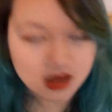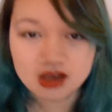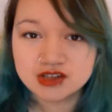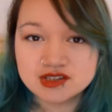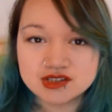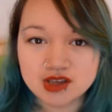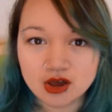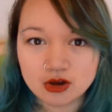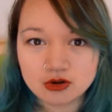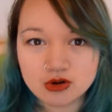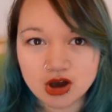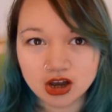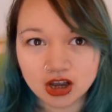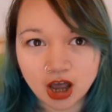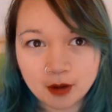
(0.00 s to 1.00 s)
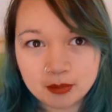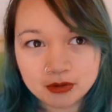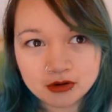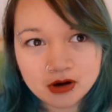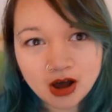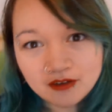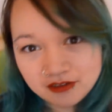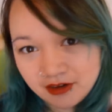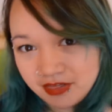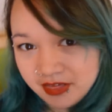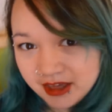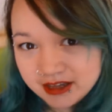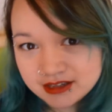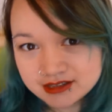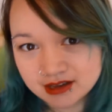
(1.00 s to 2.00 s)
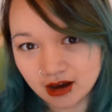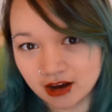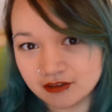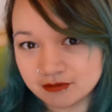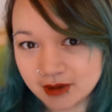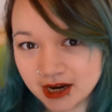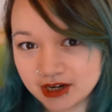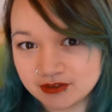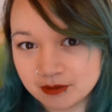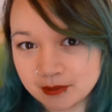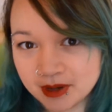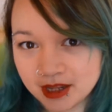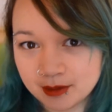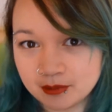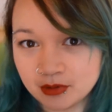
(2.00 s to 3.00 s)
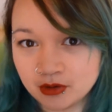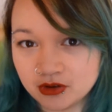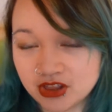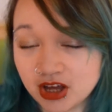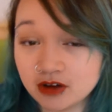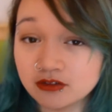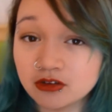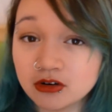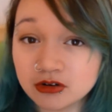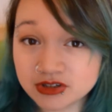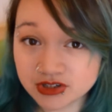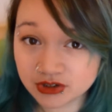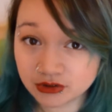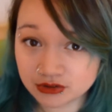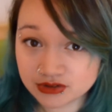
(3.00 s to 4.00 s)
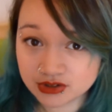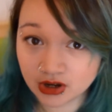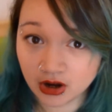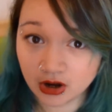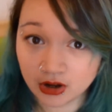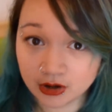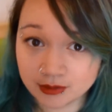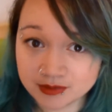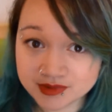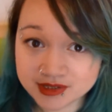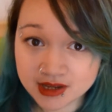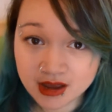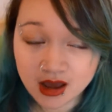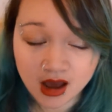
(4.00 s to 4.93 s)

So a couple other things that I've made for people that have already gone to homes.